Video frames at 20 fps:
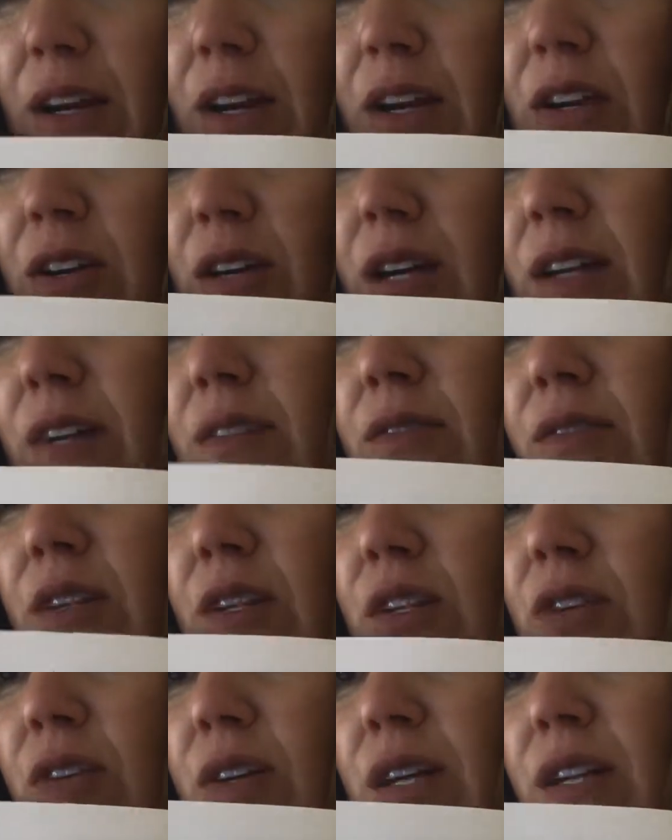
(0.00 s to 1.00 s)
You
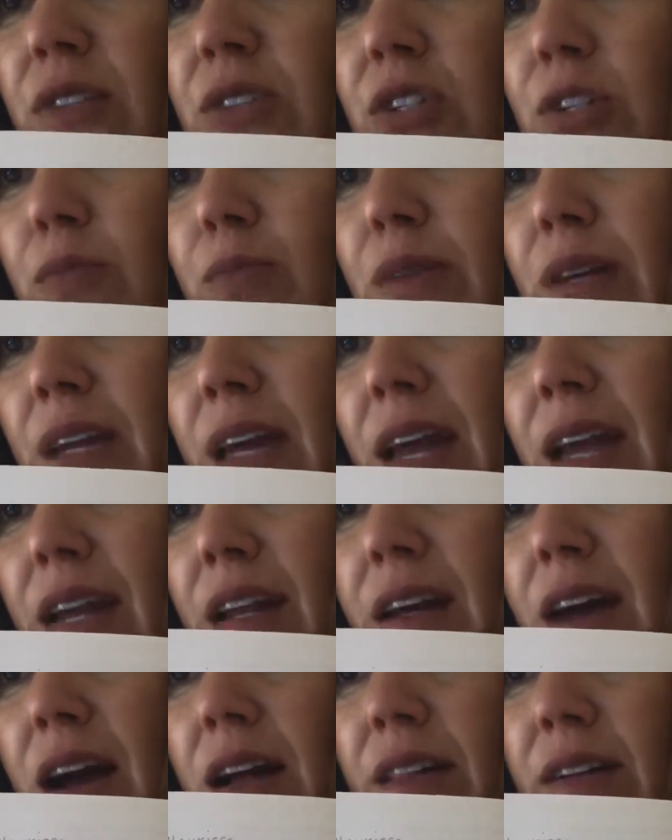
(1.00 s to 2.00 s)
can
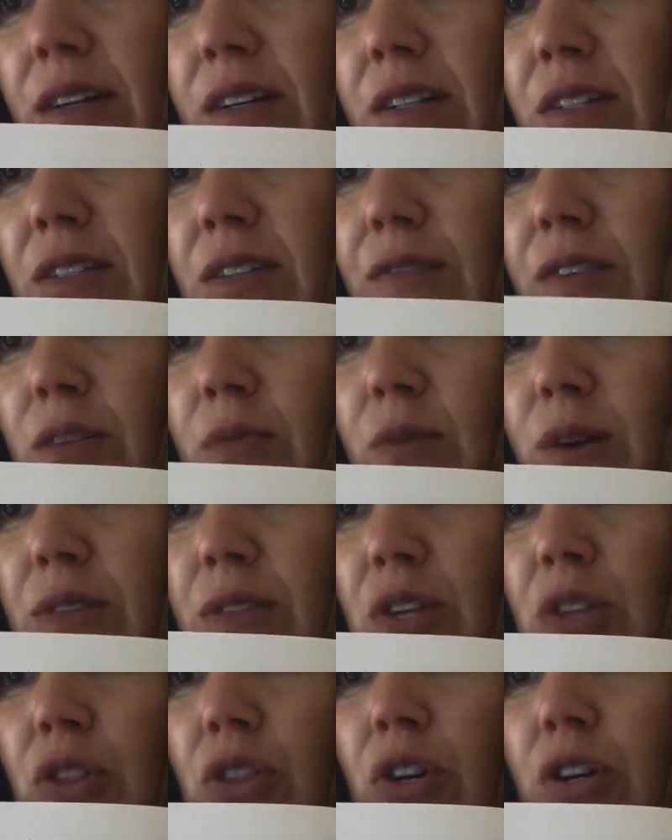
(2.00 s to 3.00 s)
duplicate colors if you want.
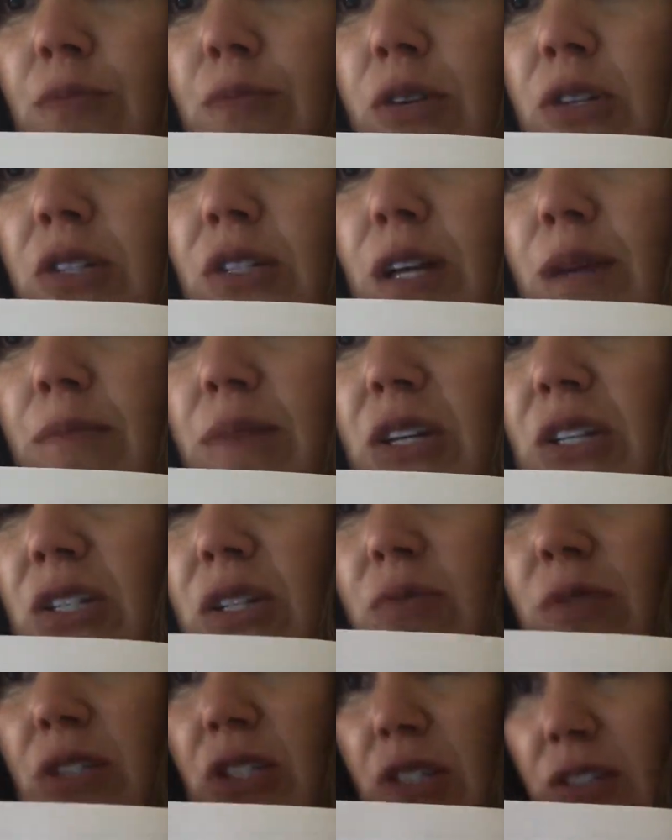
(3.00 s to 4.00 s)
The third person
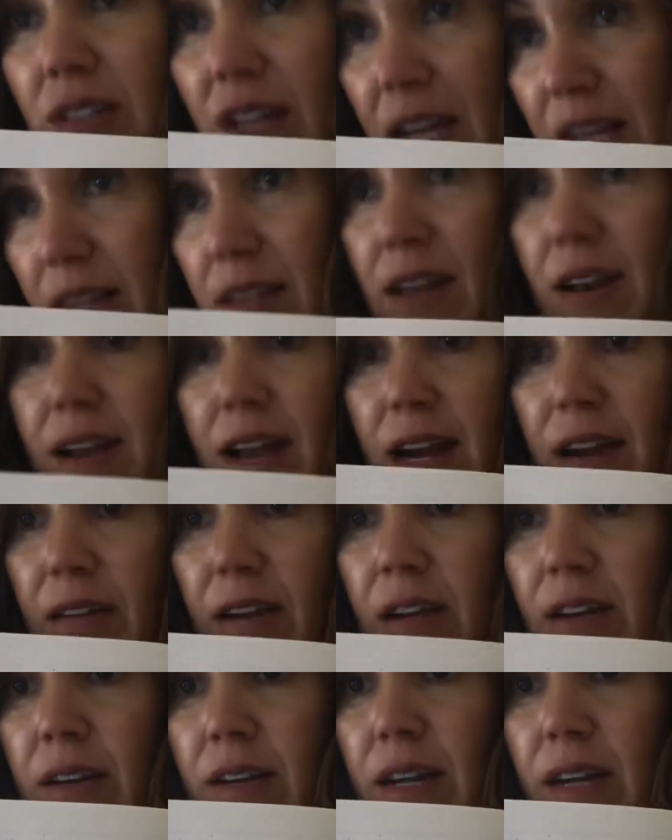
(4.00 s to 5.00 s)
omniscient, which is like the
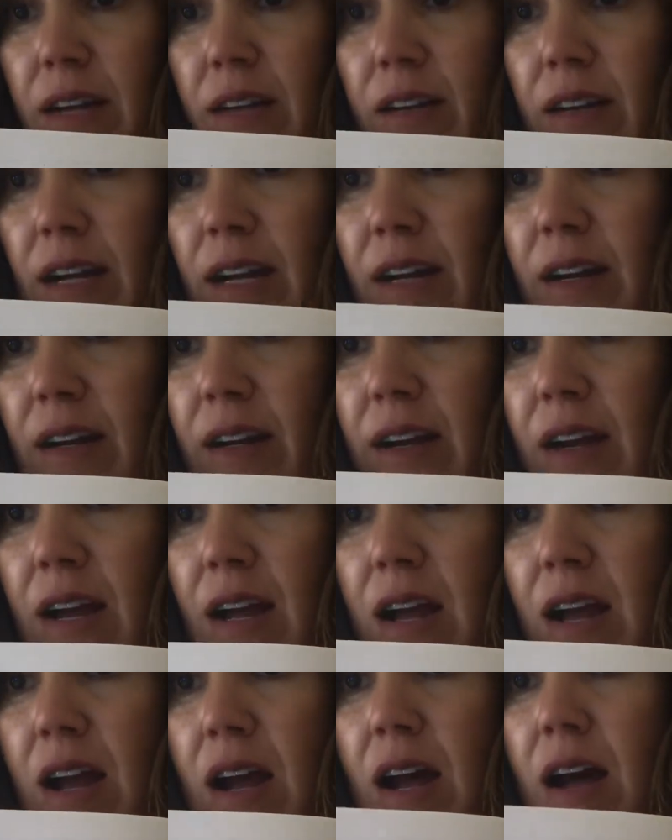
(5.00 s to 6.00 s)
narrator,
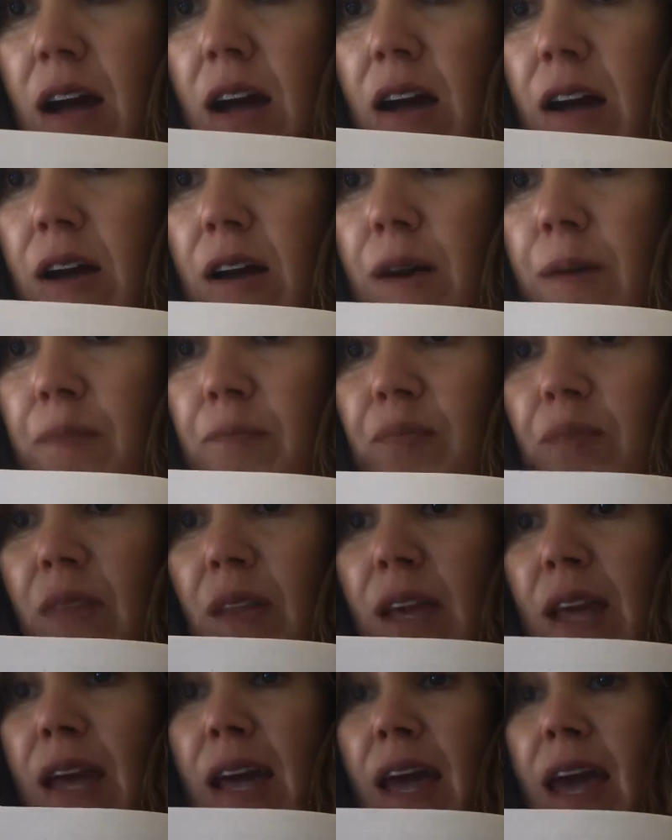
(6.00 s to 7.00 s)

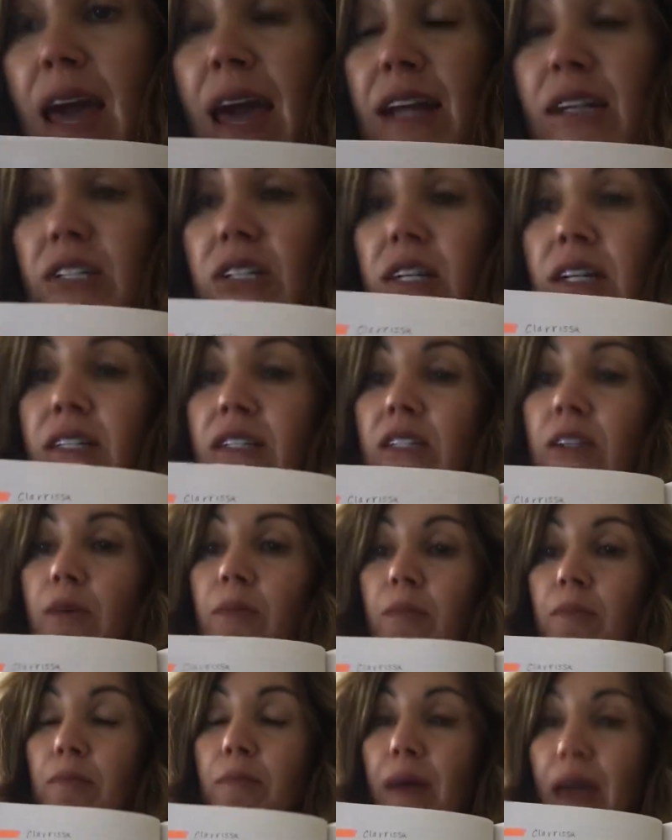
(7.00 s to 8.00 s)
and just
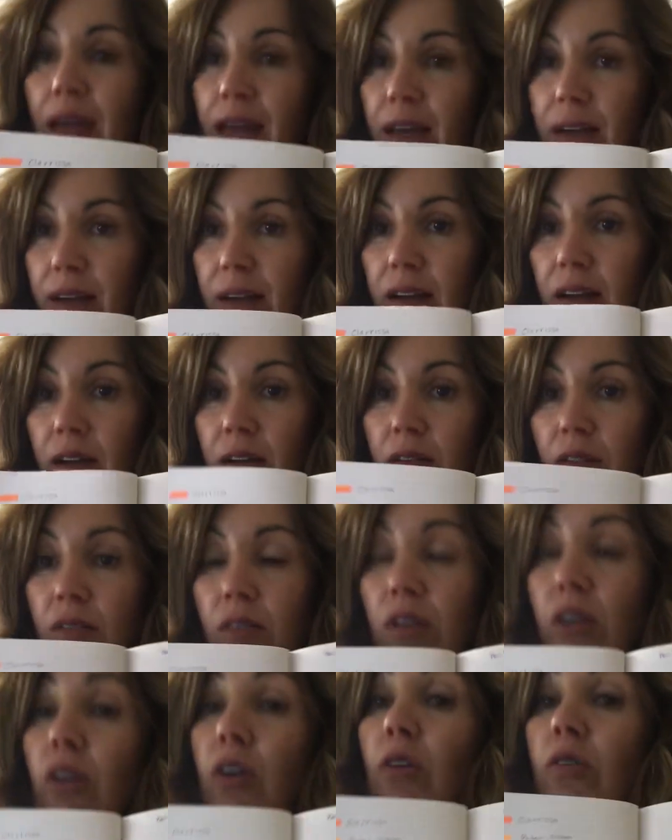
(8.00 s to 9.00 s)
make
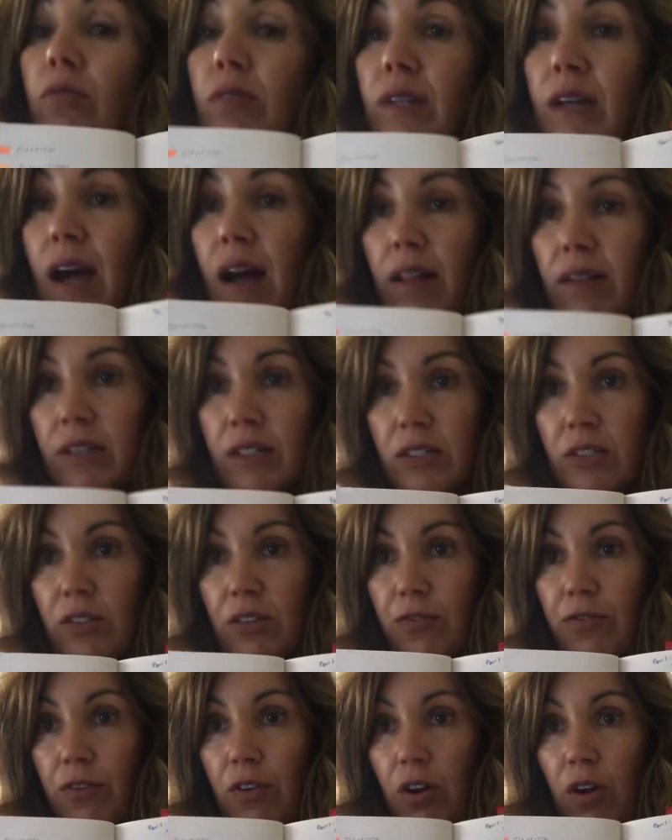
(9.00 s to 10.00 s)
your own colors
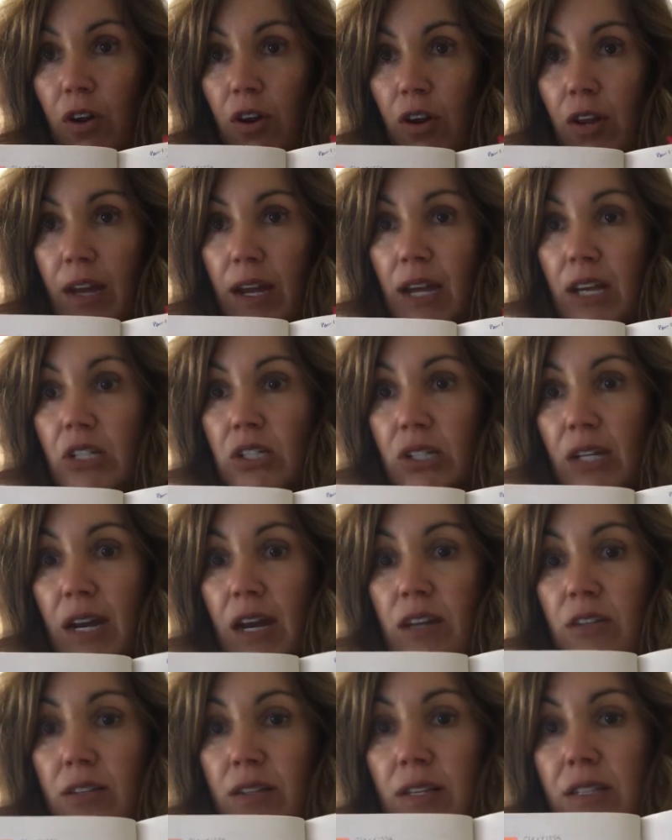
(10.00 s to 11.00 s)
for each
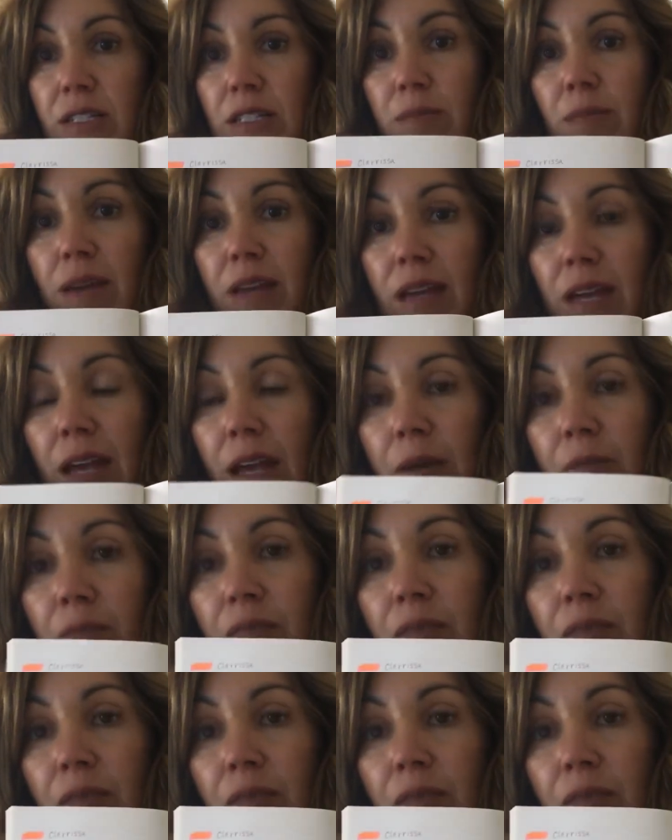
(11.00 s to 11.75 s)
character that's speaking.